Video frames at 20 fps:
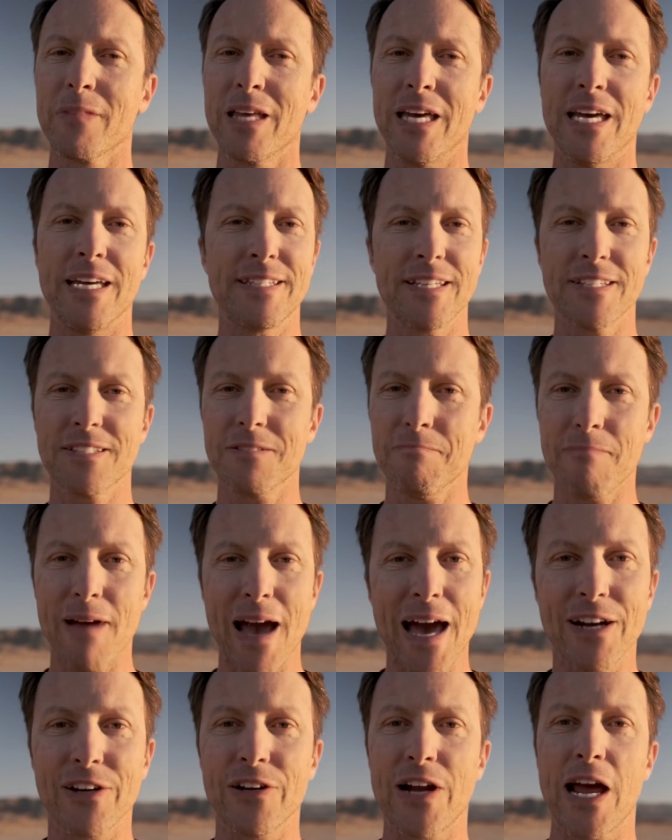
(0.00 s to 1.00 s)
it doesn't
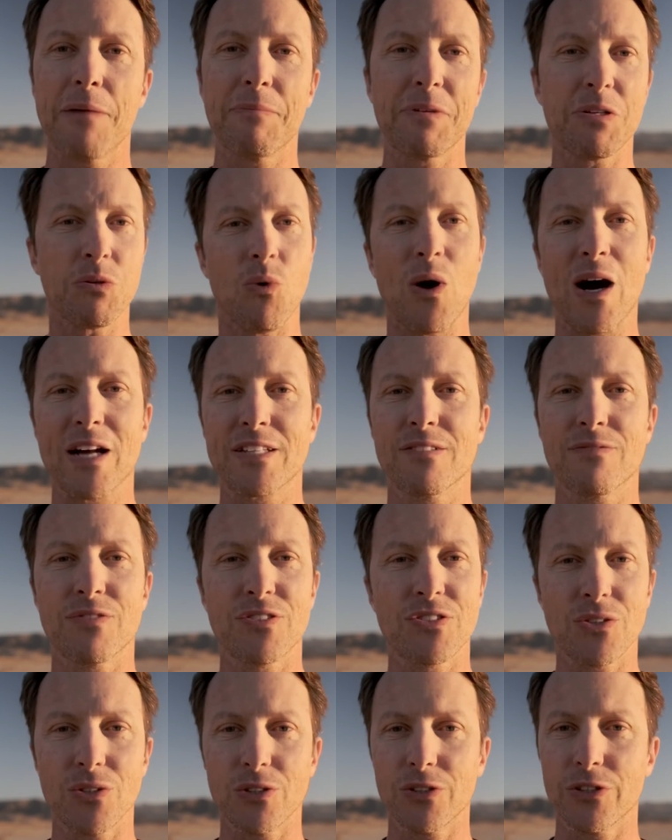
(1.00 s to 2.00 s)
matter how many watts of
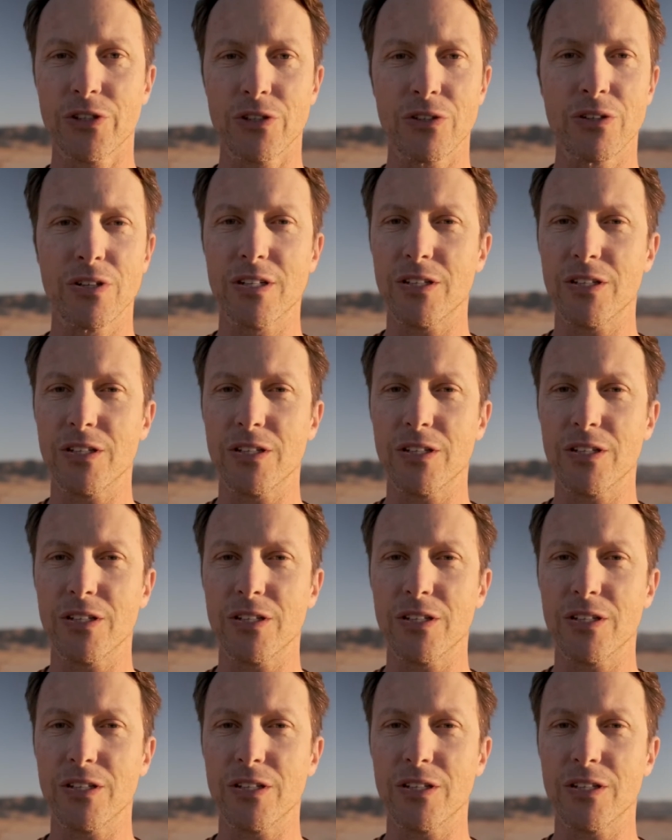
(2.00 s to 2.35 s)
solar